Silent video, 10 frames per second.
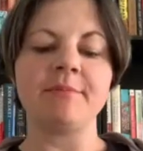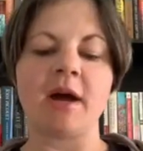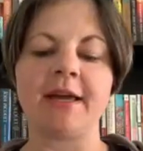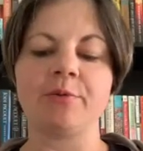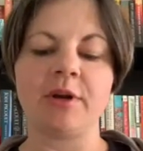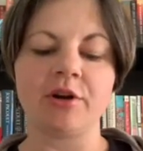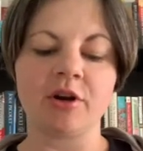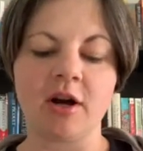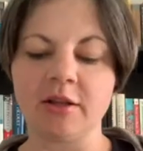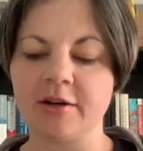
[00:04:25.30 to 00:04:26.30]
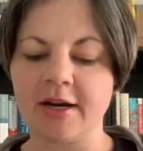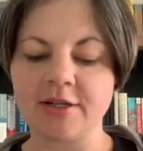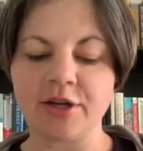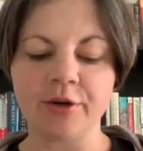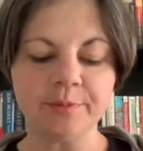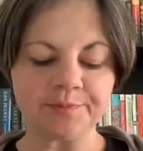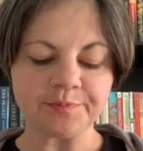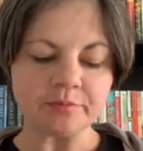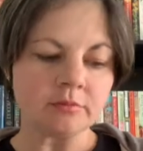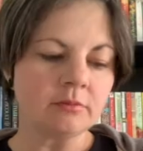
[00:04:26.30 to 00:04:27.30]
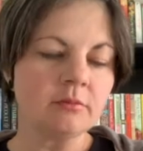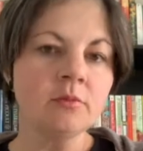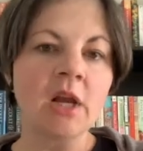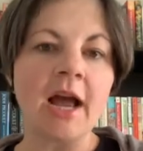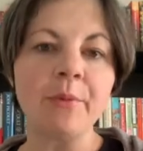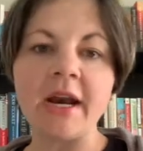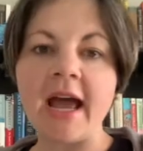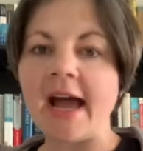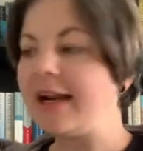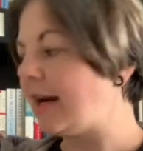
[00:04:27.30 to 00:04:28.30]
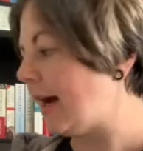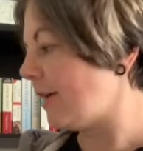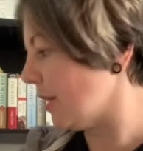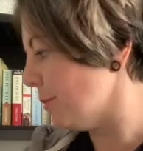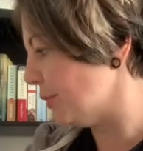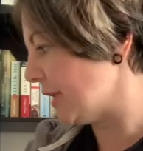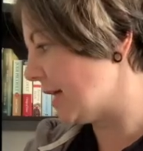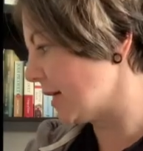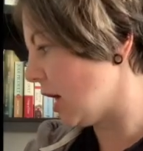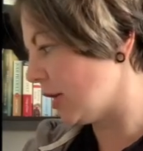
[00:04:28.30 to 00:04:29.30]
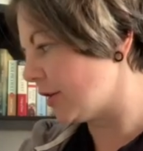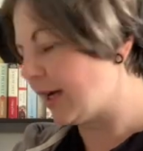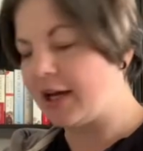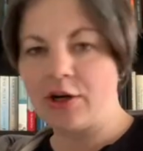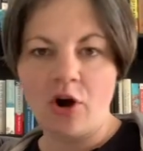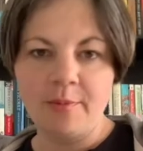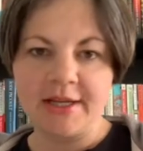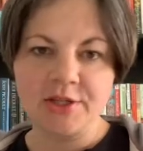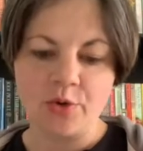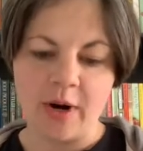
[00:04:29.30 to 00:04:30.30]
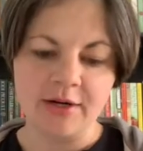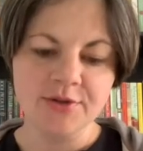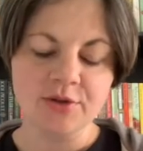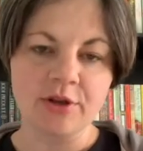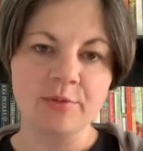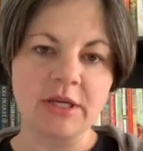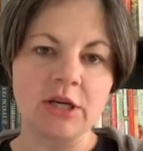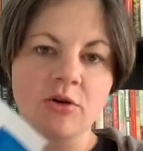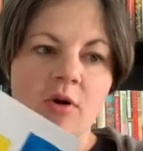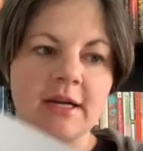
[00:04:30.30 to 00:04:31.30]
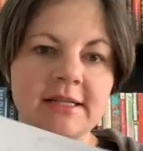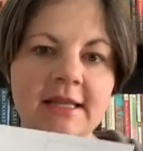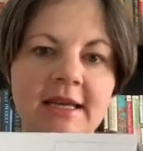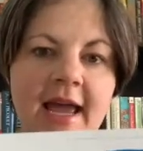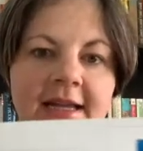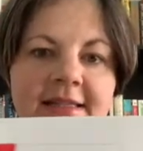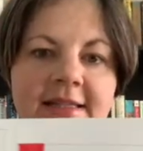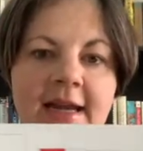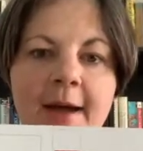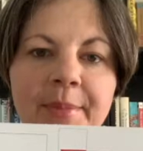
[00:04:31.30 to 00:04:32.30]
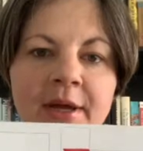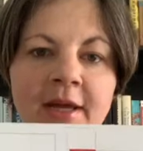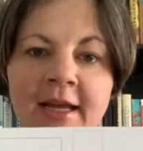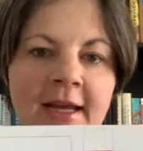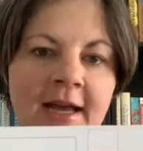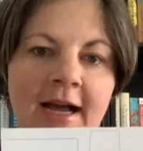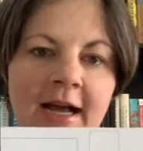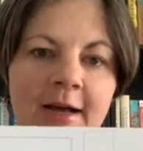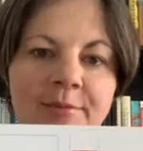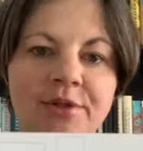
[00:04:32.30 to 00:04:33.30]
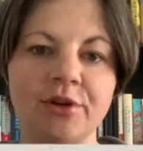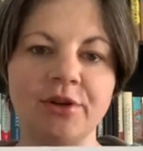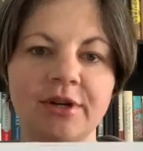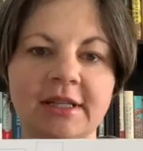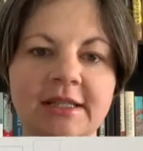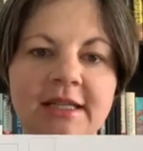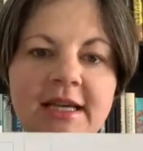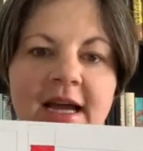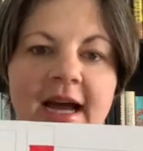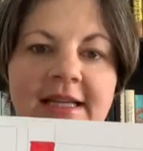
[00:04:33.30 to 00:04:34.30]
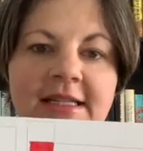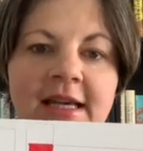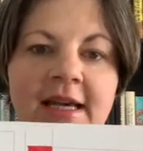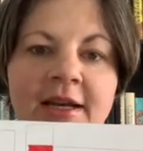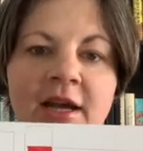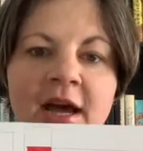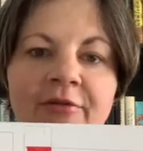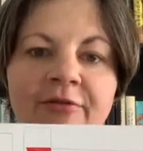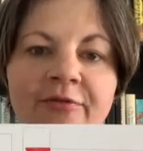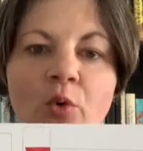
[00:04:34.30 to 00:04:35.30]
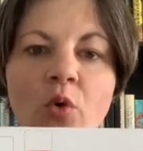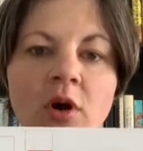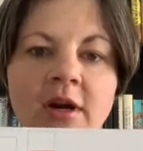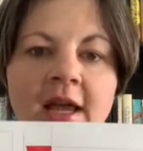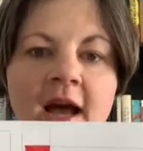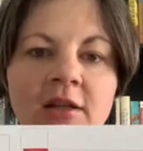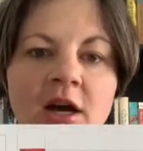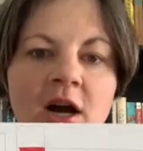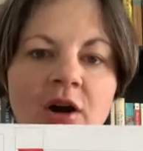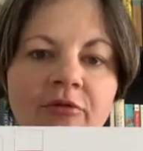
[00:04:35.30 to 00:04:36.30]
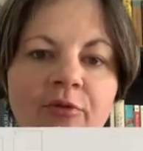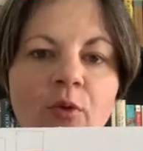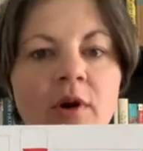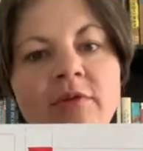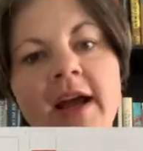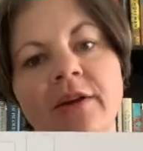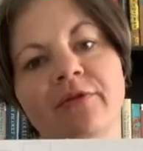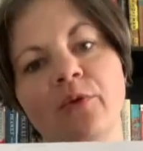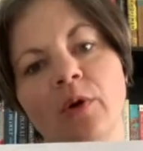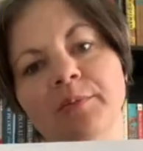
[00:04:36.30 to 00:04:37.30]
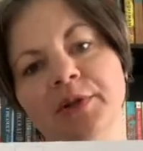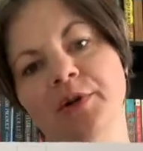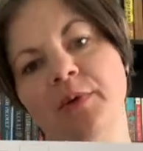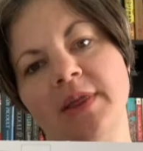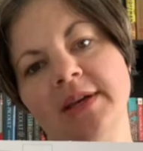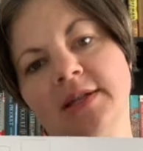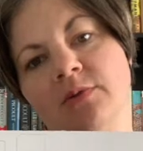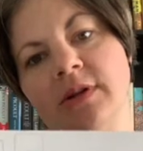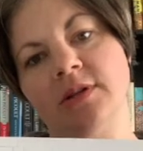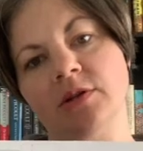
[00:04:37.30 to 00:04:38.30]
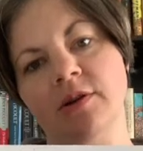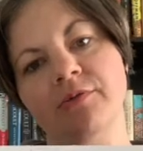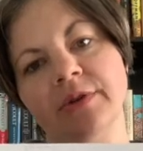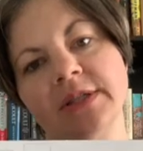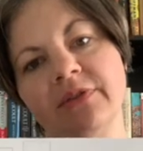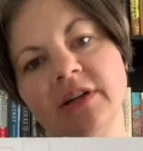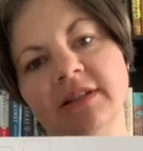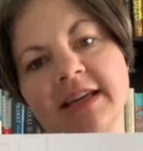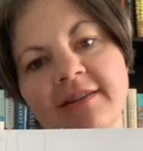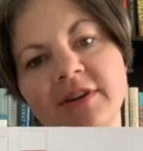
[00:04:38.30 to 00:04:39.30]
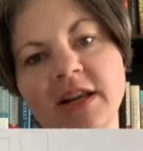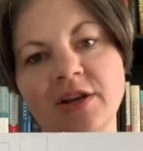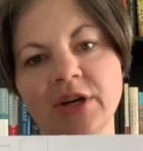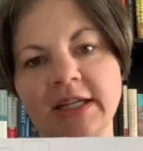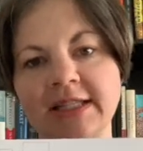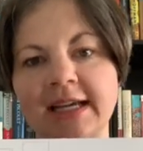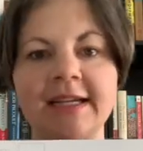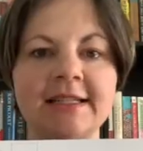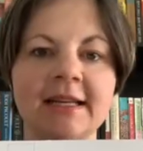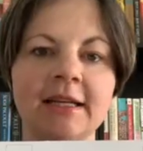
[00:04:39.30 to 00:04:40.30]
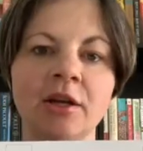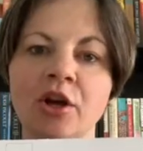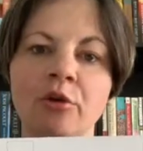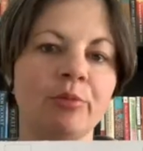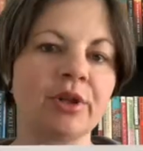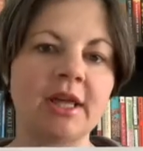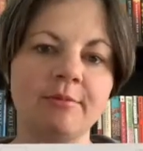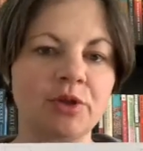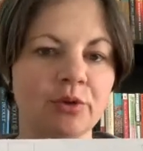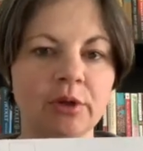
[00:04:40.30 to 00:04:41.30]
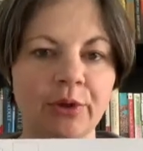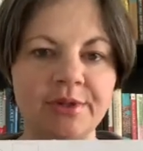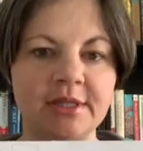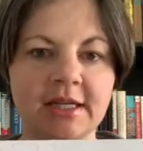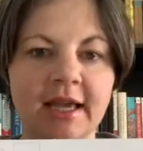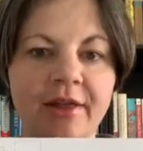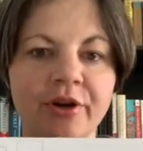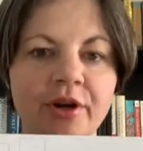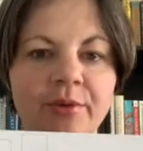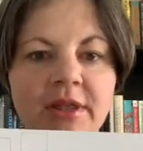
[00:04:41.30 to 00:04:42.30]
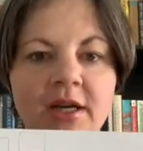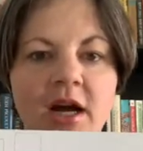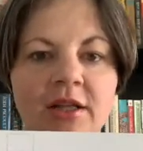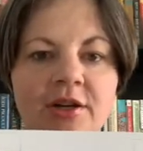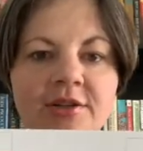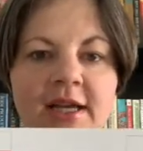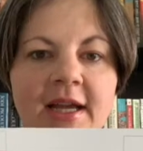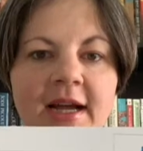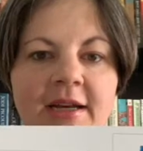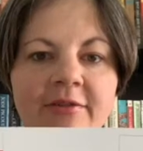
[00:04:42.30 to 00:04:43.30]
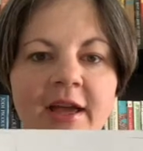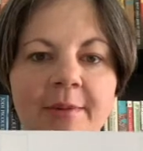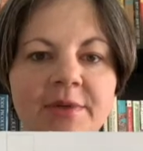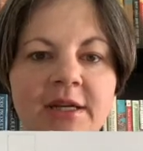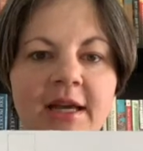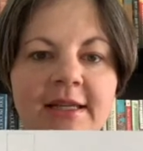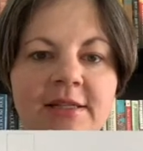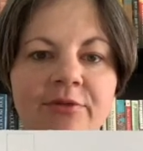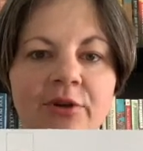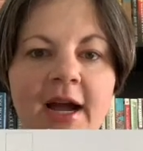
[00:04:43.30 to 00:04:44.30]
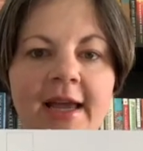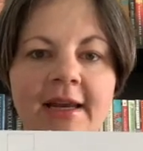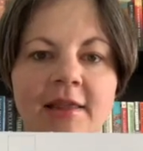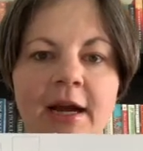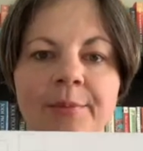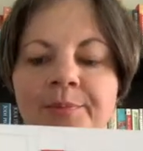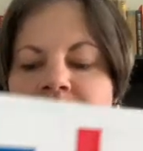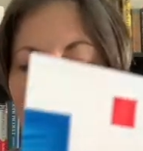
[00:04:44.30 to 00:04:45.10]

in mind when you're coloring too. I went ahead and I completed coloring in all my squares so that we can go on to the next step. So you can see I did 4 yellow, 4 red, and 4 blue on this one. So it was fairly even, and you can see I didn't put them too close together with the colors. I kind of kept a nice variety there.